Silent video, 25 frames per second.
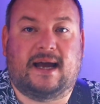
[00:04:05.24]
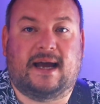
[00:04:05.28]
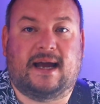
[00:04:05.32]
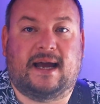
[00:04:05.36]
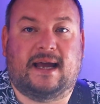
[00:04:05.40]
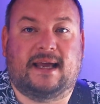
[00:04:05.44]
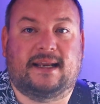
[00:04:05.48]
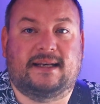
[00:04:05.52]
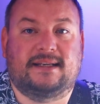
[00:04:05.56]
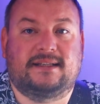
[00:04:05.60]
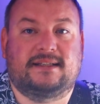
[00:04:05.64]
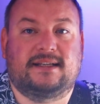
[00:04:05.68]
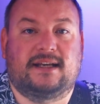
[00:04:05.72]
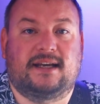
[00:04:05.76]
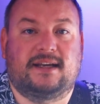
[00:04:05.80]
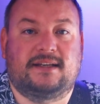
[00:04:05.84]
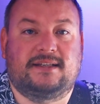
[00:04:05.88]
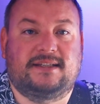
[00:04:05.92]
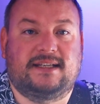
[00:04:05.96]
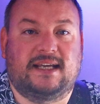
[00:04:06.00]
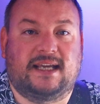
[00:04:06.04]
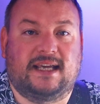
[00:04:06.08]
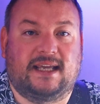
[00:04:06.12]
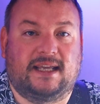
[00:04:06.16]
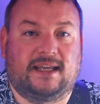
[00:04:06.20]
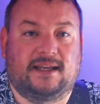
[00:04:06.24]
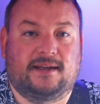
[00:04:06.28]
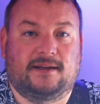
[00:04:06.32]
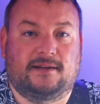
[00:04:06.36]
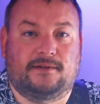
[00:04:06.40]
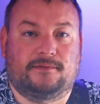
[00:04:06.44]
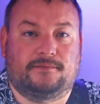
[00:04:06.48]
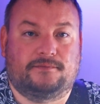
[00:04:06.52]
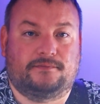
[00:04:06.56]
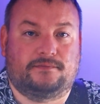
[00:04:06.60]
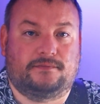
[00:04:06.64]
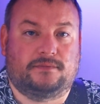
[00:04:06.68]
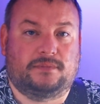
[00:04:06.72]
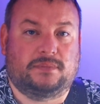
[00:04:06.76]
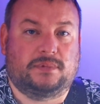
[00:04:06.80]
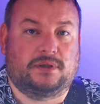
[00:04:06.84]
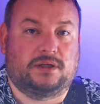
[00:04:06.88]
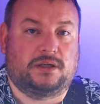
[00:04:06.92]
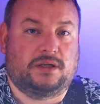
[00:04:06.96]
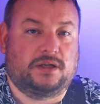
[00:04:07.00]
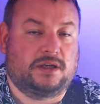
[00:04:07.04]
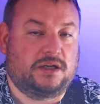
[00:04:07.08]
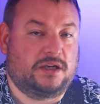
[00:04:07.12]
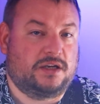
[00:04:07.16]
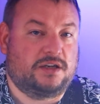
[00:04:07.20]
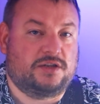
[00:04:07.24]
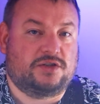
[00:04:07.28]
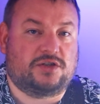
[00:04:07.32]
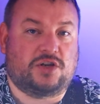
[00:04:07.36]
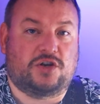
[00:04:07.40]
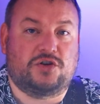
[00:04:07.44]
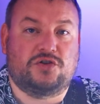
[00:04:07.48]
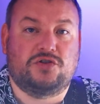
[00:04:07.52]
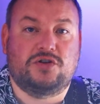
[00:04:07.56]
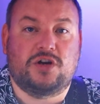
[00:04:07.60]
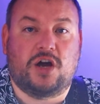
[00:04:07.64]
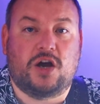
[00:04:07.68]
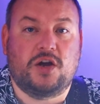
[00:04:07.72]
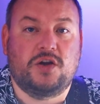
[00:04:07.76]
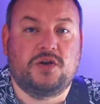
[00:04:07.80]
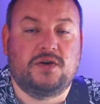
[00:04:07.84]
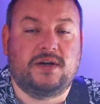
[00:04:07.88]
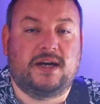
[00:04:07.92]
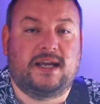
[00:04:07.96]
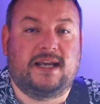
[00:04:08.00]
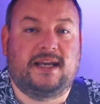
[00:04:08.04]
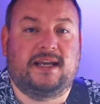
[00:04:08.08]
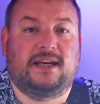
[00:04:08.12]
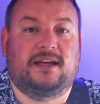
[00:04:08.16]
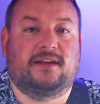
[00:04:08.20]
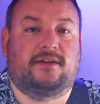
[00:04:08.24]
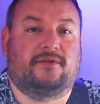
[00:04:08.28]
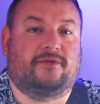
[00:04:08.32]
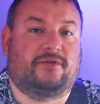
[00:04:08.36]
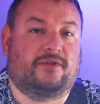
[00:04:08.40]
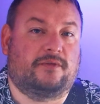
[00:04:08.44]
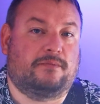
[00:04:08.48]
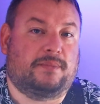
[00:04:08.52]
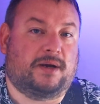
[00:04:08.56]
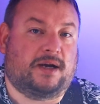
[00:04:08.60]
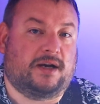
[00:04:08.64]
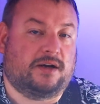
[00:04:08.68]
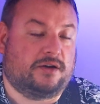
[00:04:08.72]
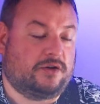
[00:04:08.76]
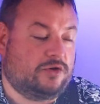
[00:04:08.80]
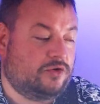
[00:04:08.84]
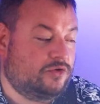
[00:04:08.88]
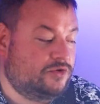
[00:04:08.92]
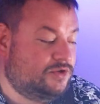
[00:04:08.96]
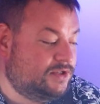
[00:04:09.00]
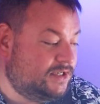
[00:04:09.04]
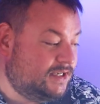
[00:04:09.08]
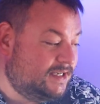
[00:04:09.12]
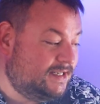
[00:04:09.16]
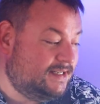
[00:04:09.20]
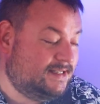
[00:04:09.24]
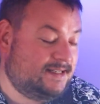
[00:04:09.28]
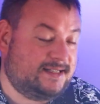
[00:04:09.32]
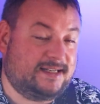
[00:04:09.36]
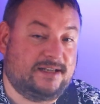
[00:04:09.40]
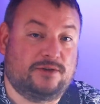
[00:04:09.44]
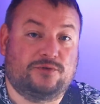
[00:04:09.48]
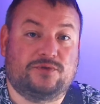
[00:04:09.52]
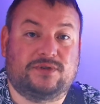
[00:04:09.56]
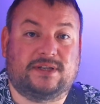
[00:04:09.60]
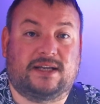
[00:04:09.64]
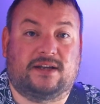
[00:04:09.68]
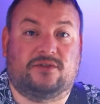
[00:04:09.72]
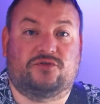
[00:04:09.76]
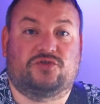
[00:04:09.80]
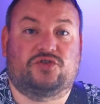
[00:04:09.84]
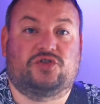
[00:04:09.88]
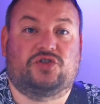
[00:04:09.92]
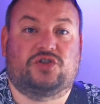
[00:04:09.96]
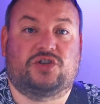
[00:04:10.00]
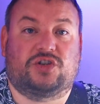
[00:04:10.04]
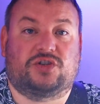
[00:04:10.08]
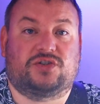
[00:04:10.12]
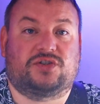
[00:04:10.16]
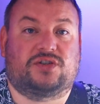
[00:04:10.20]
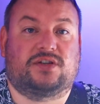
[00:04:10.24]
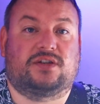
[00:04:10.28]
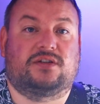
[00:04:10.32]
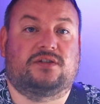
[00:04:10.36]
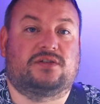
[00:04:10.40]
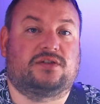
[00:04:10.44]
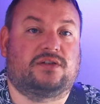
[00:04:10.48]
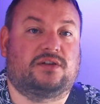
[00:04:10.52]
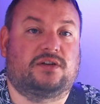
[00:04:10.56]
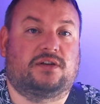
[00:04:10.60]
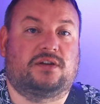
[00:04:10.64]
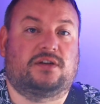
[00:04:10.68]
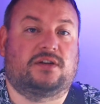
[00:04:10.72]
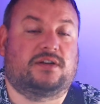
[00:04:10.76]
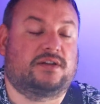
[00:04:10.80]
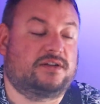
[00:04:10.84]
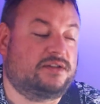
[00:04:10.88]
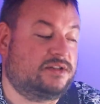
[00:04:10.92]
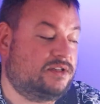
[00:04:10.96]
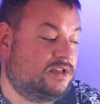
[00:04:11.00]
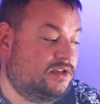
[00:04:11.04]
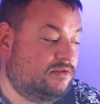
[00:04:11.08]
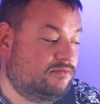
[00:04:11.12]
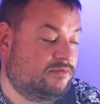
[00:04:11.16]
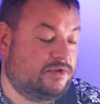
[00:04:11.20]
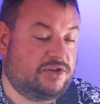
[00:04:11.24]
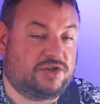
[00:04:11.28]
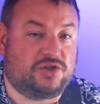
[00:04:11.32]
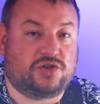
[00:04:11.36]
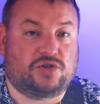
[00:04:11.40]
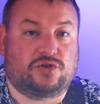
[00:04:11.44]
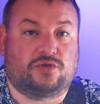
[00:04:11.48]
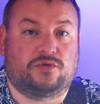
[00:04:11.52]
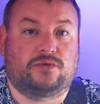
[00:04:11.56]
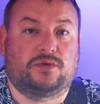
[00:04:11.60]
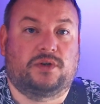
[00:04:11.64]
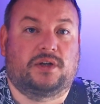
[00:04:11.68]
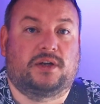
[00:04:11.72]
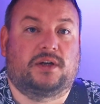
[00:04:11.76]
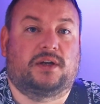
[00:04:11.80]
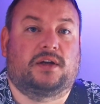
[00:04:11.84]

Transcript: and a D. So no need for bar chords and it still sounds just as good as the original.